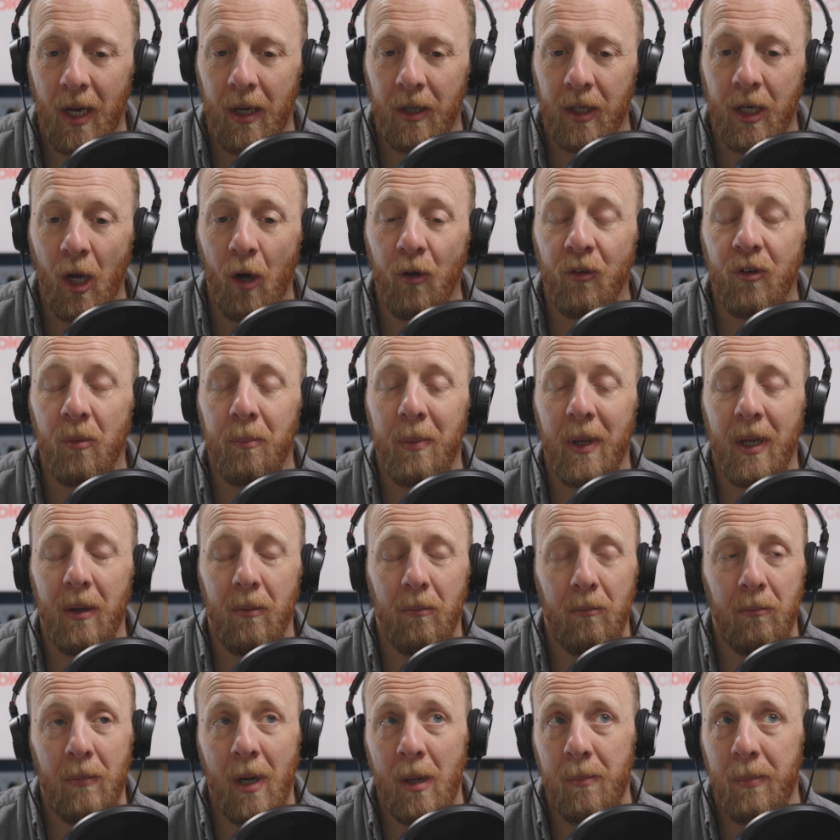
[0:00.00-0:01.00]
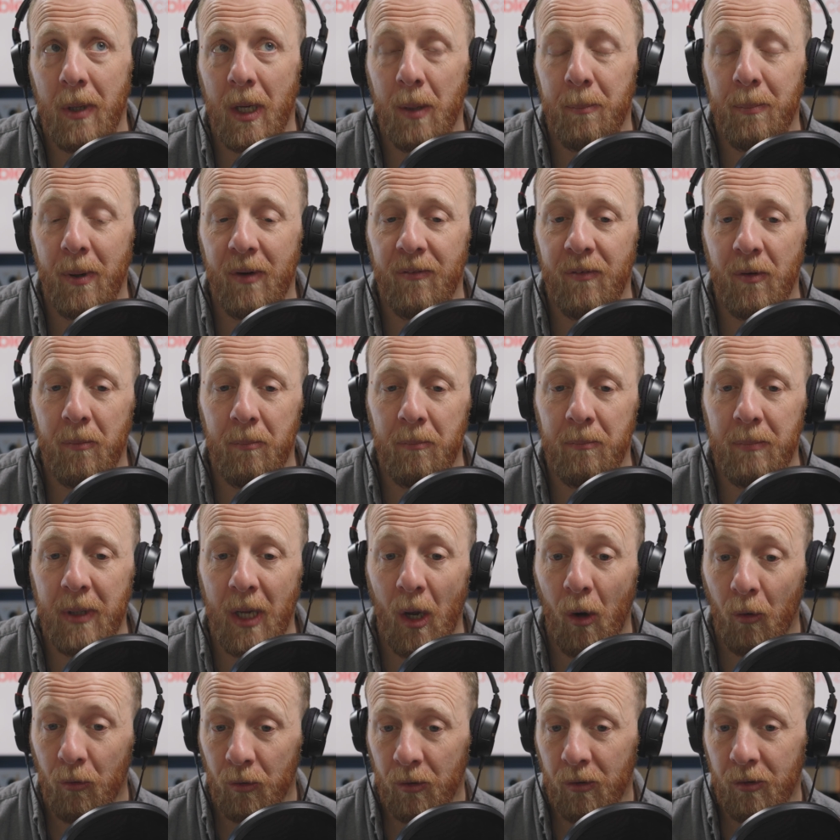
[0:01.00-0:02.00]
and goes a bit maybe above and
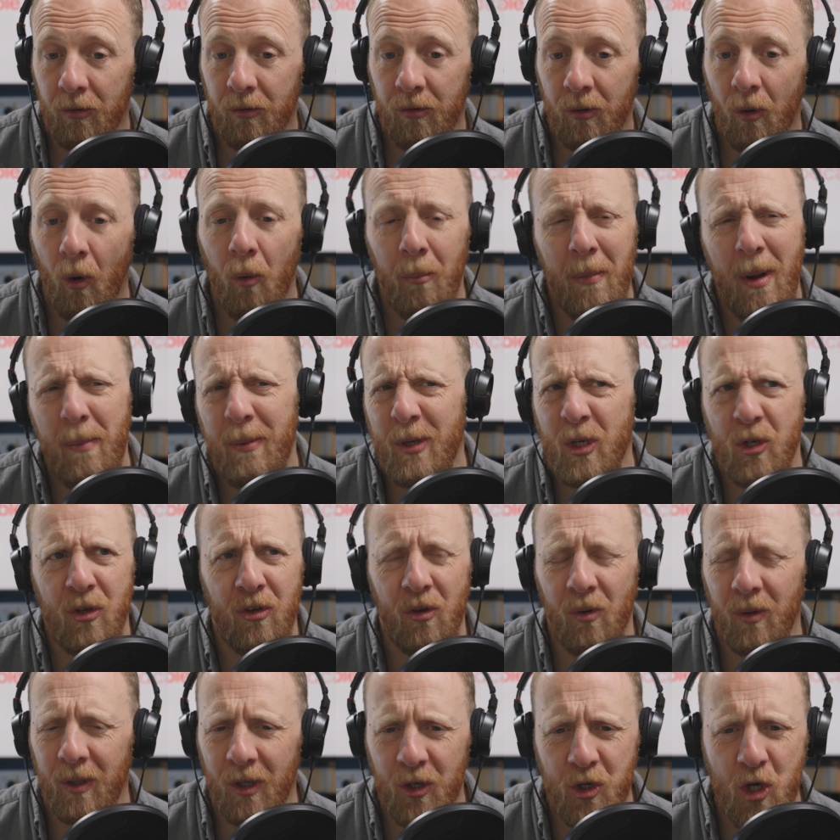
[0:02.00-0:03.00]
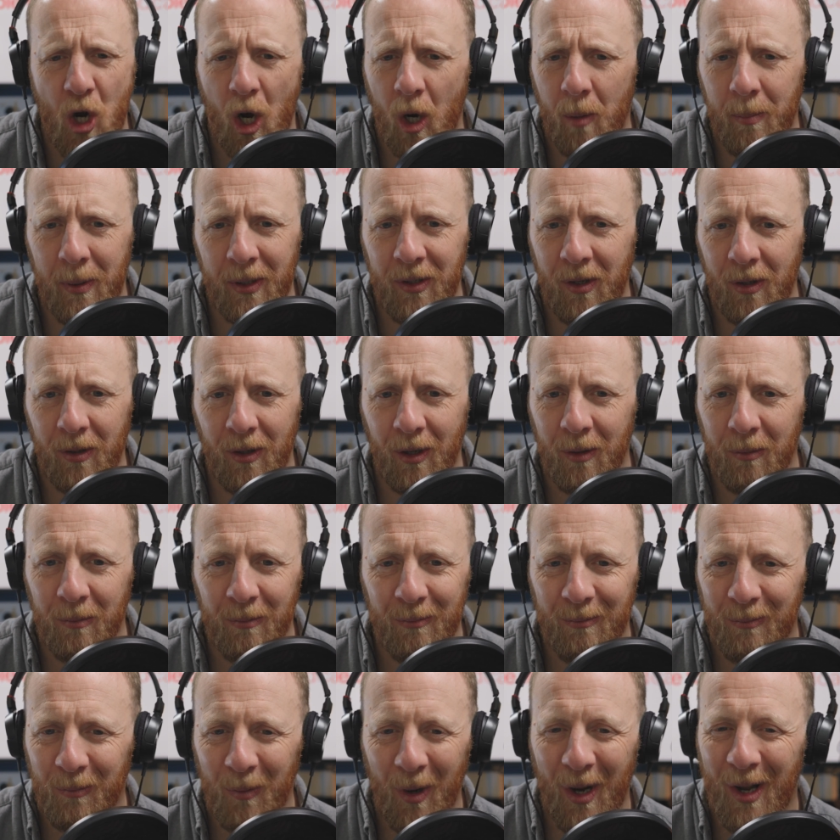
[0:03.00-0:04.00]
beyond, or maybe just doing the job. I don't
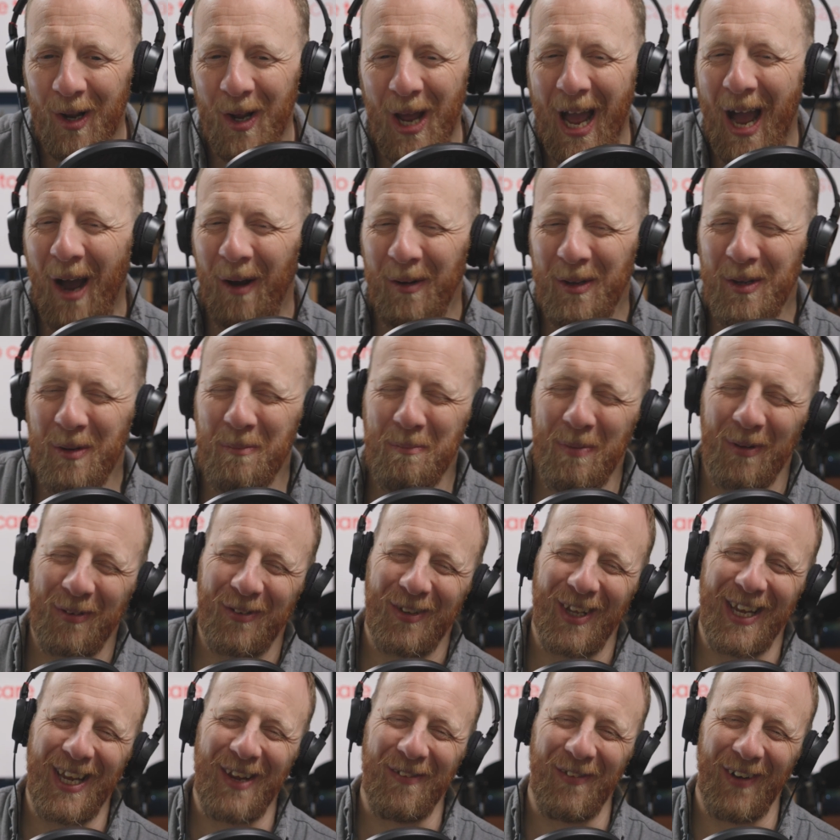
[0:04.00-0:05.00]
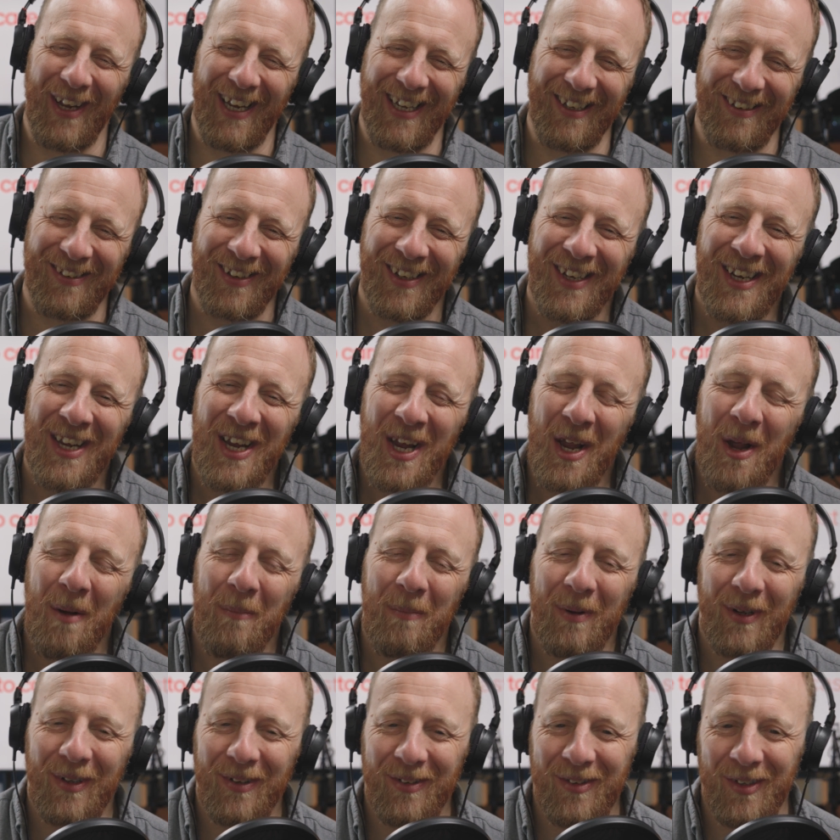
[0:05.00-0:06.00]
know how you perceive it,
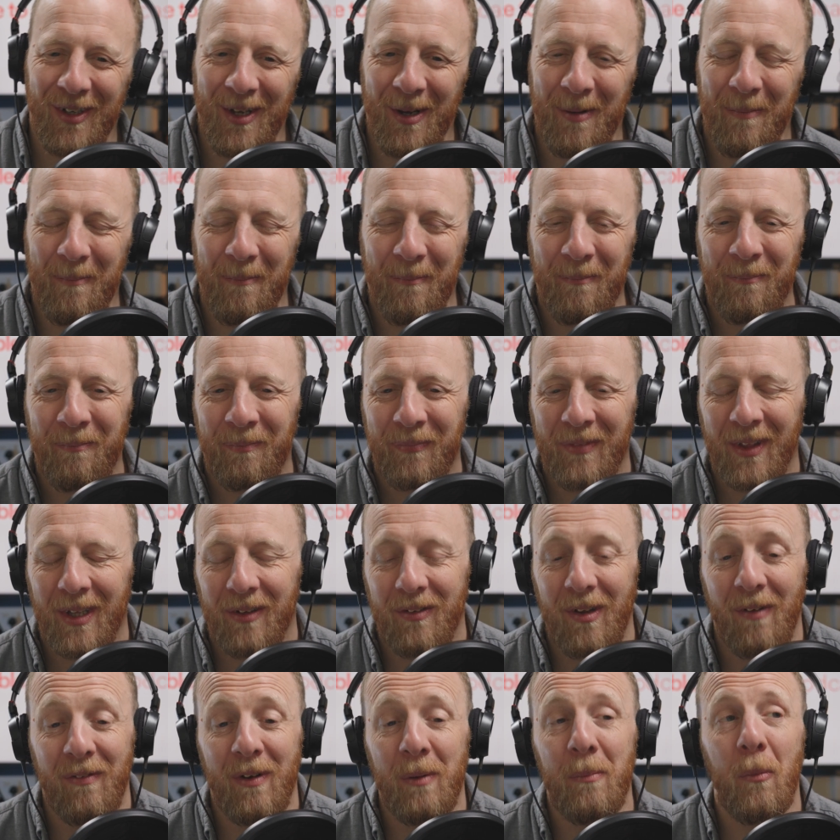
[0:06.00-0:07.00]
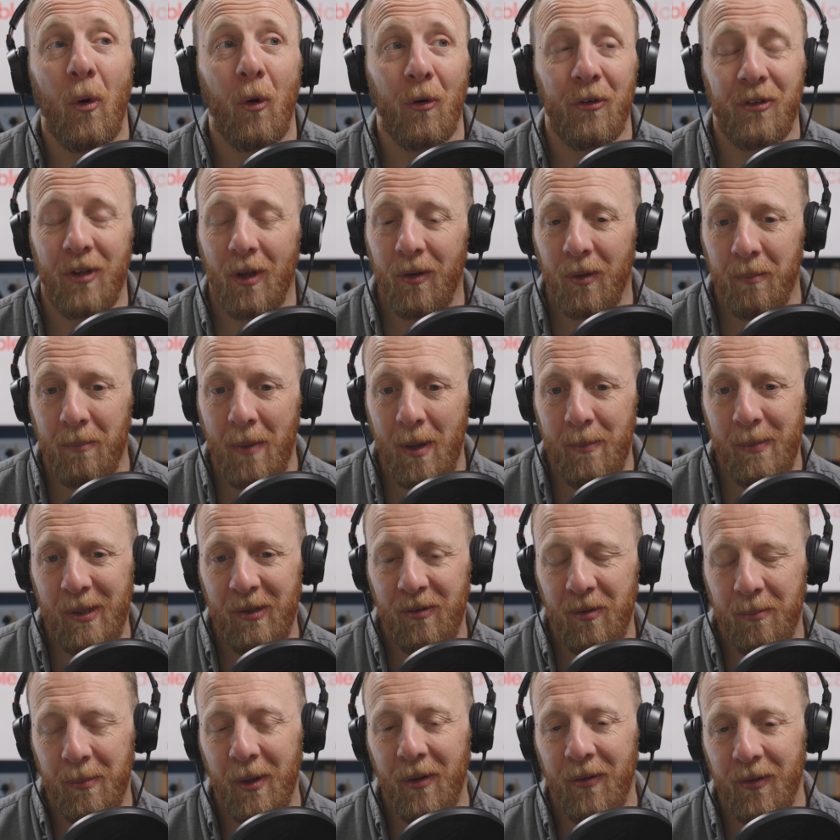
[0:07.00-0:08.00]
but definitely more so than maybe
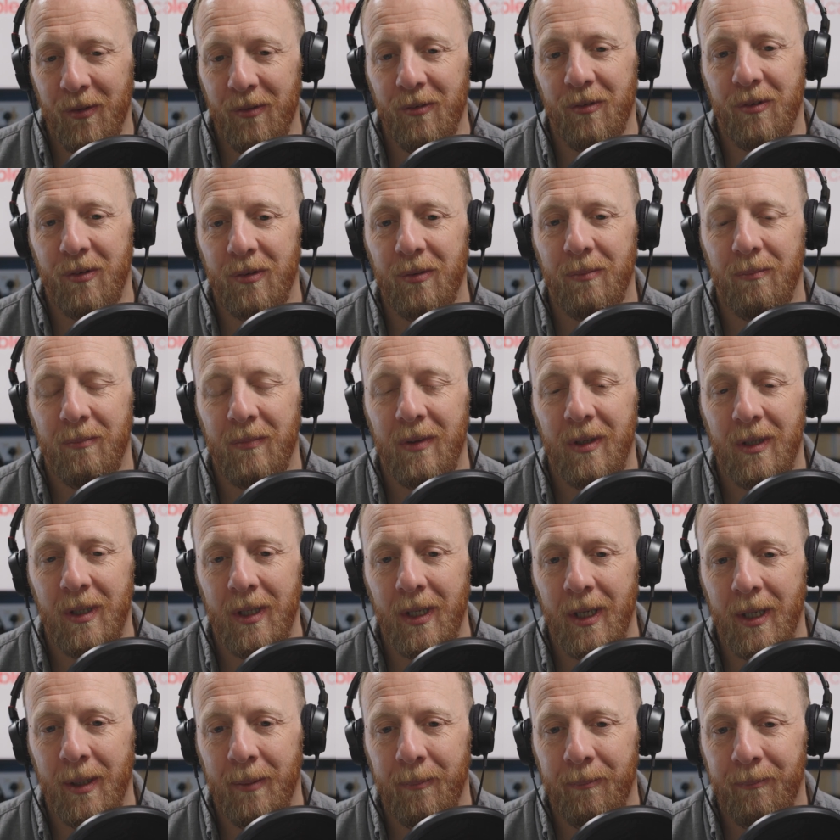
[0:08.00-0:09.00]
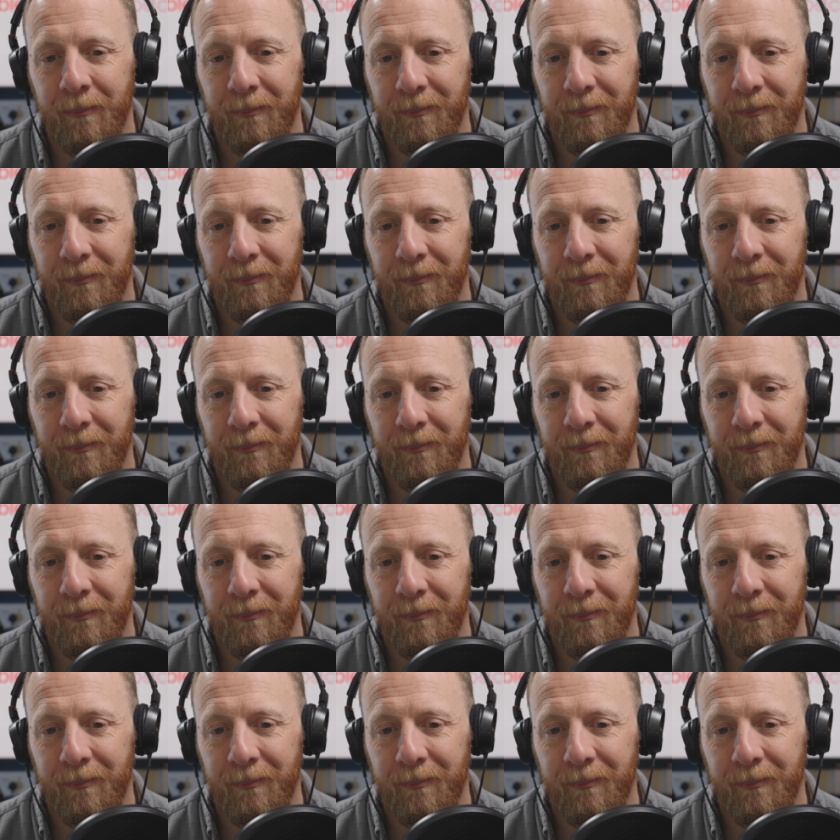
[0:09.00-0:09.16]
some others. Yeah.